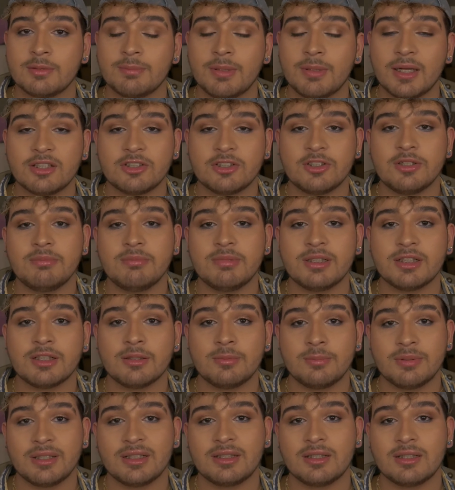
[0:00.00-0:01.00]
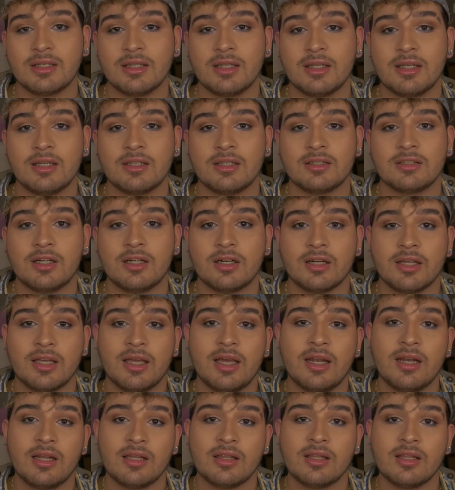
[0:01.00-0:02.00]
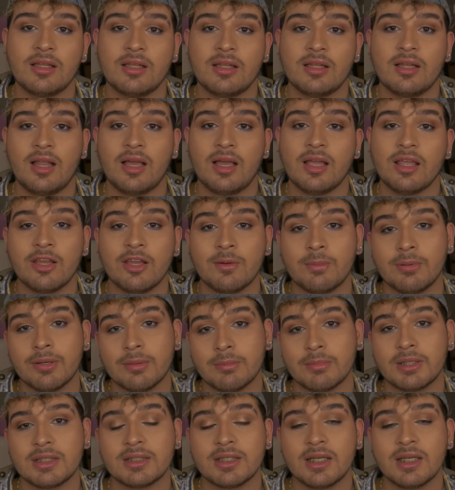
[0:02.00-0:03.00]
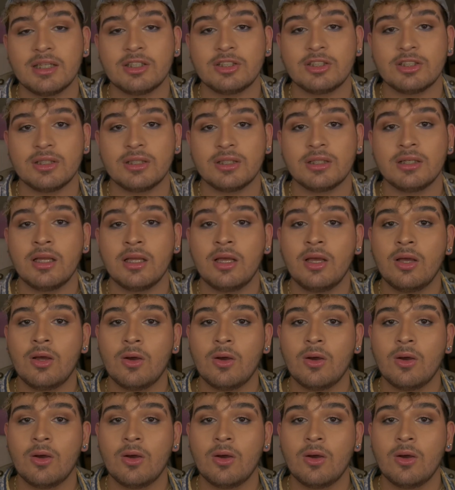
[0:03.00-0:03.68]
Spot treatments are basically can target anything like your pigmentation